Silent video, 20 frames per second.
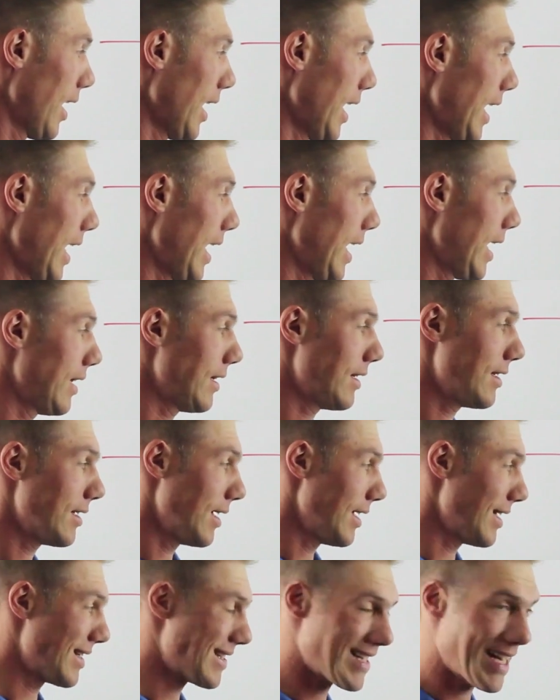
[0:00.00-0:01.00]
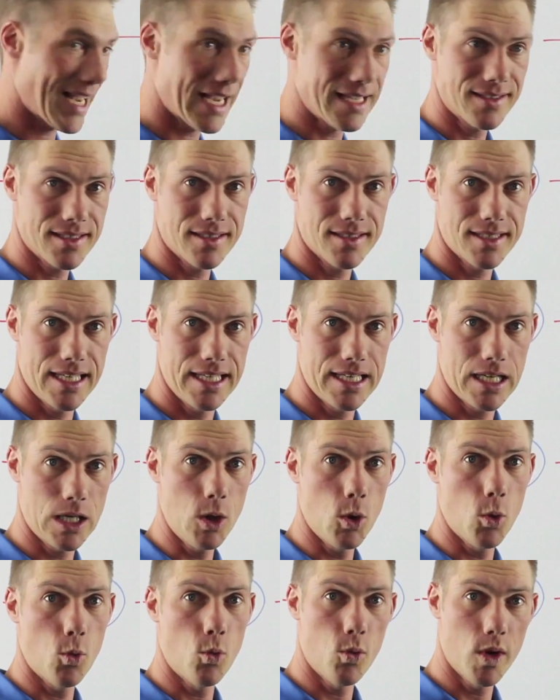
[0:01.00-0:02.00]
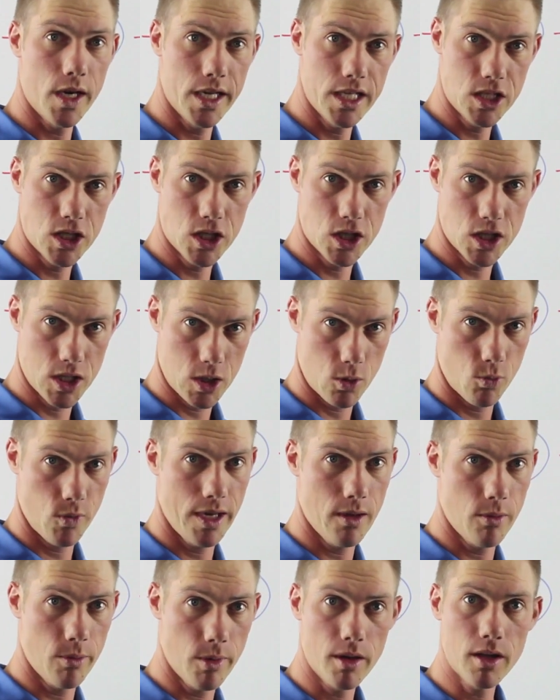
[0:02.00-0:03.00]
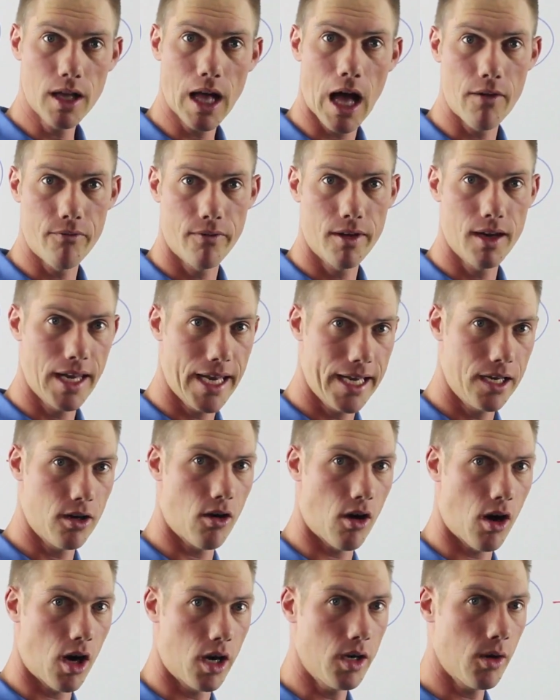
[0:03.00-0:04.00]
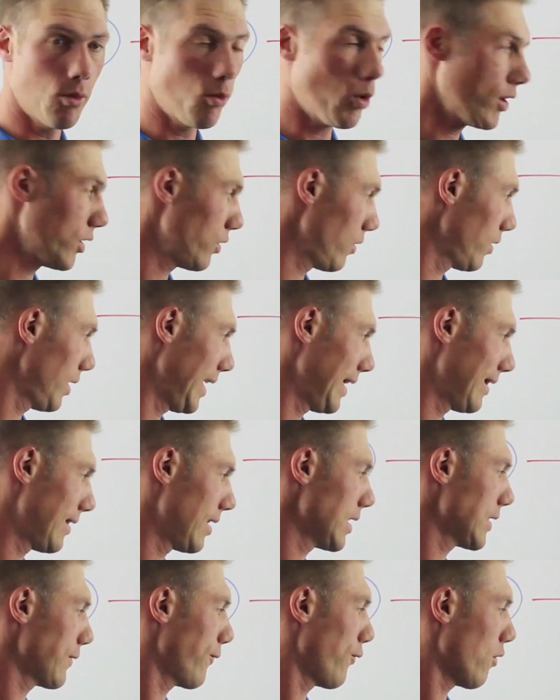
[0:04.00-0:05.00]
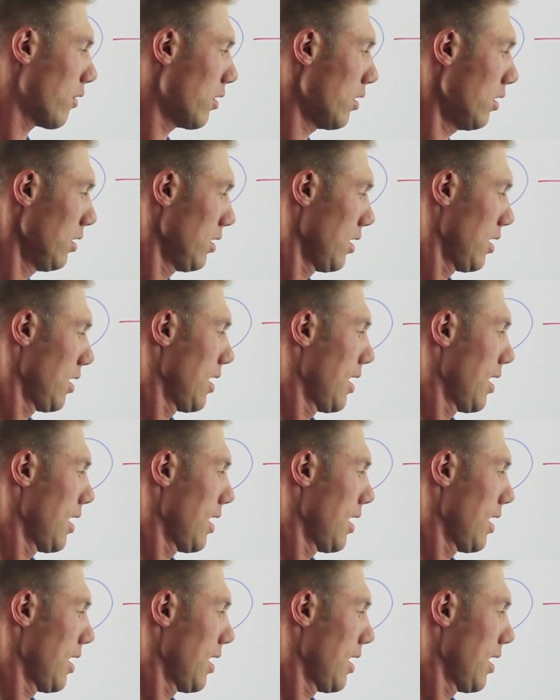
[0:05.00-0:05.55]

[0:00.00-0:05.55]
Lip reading: and a slicer seeder, which we will cover later on what you need this for.